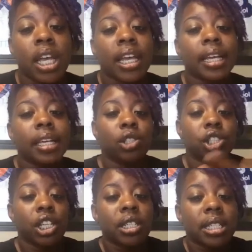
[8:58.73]
Can you
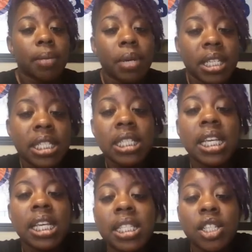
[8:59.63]
share some of the
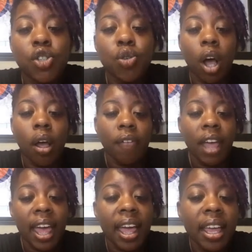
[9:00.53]
success that you all have
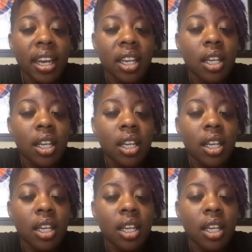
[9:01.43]
had?